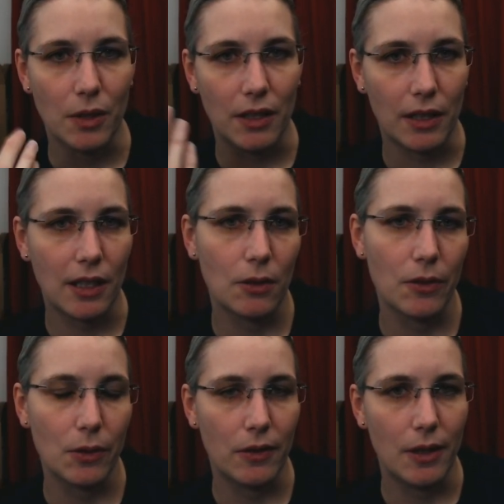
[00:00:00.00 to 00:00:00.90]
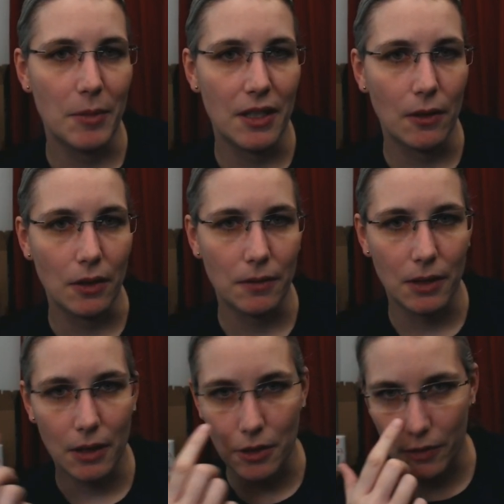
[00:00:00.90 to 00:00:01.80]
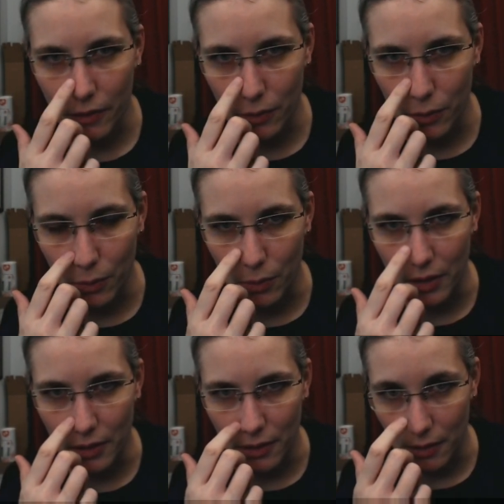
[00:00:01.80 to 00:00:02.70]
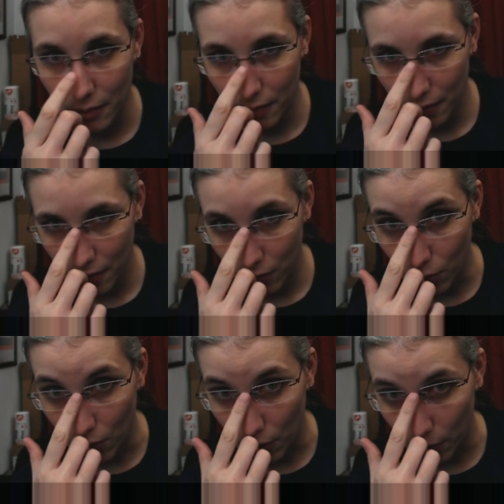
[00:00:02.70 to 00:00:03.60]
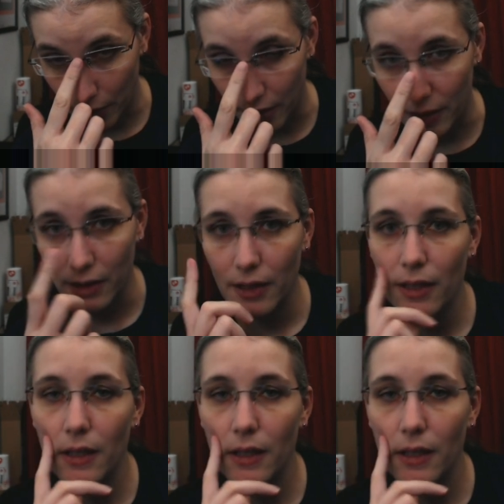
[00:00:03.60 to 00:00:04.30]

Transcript: but I can also limit the notifications to uh, to older